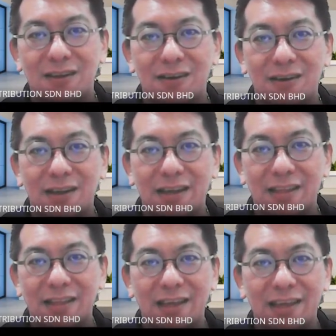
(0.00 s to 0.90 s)
right,
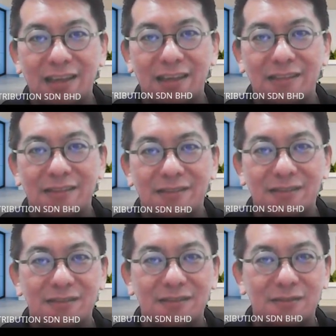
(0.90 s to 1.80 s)
and
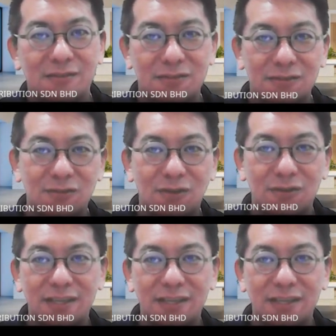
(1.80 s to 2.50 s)
then so